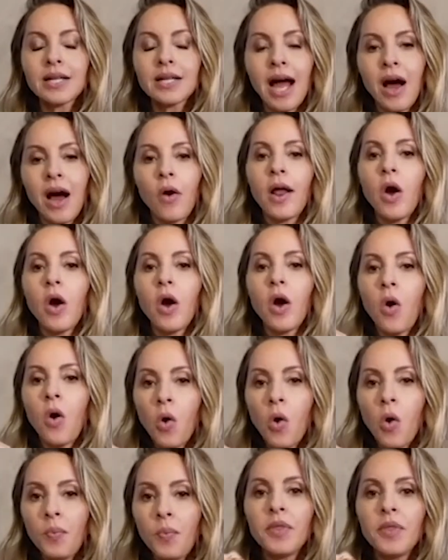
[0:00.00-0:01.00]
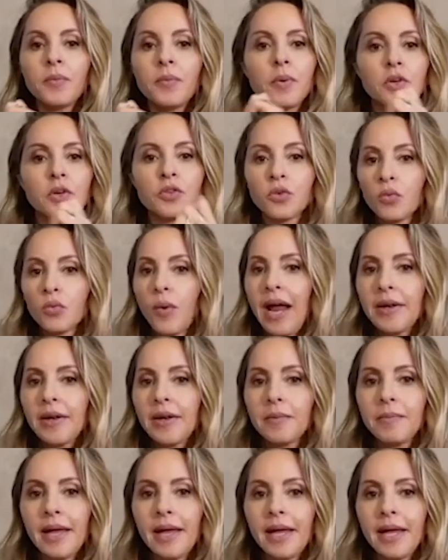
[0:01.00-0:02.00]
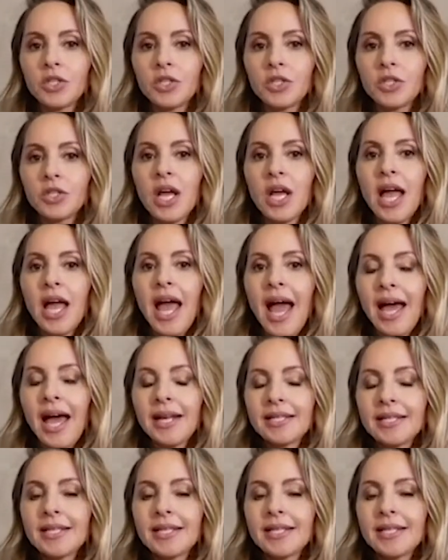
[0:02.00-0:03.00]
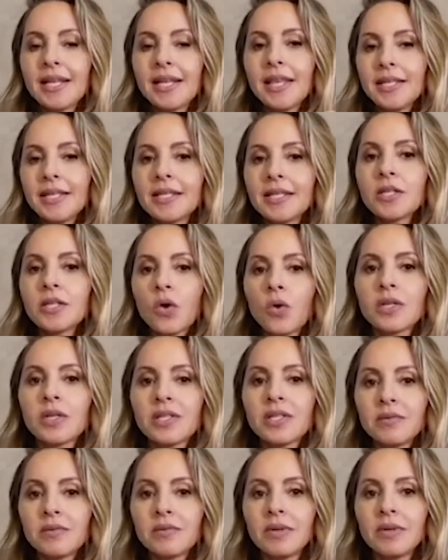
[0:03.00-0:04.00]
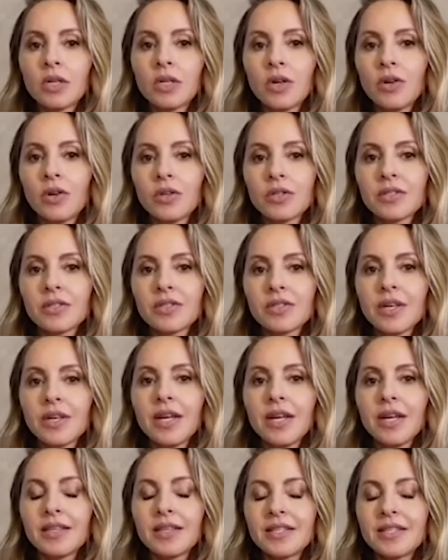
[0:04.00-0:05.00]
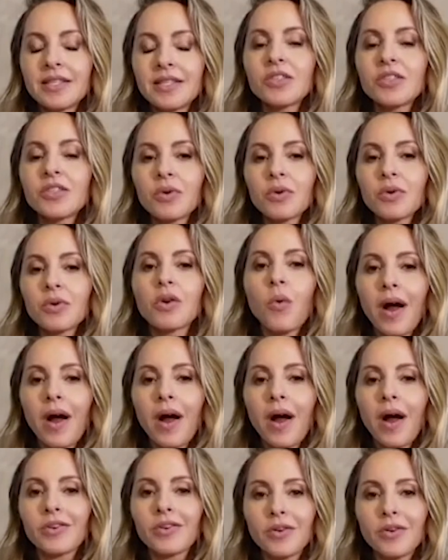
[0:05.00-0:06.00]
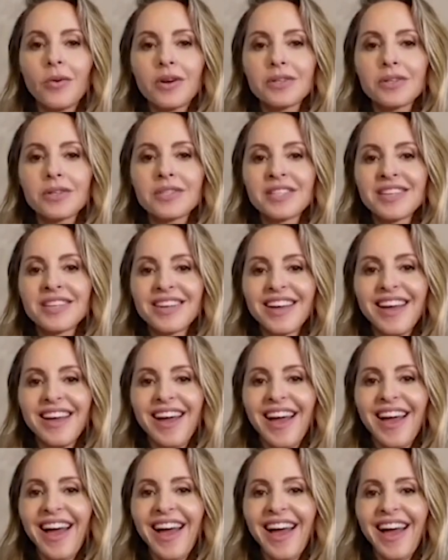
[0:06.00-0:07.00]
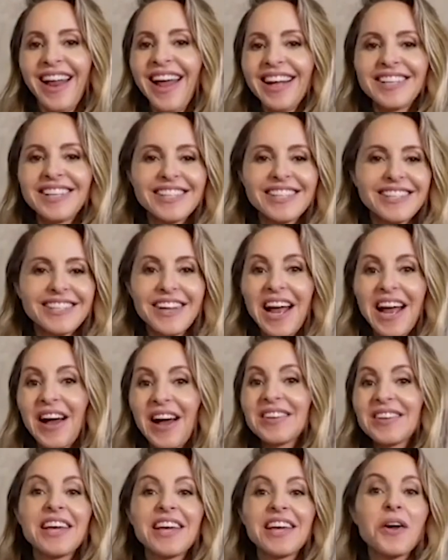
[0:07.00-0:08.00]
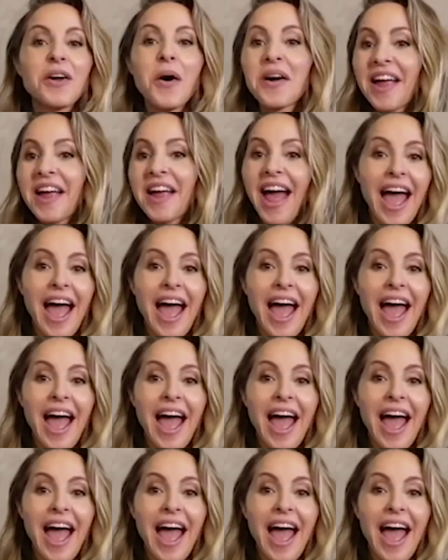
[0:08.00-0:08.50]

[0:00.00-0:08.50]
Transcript: out. I opened the book to a random page, and it said, "This is A Course in Miracles. This is a required course." I was like, okay,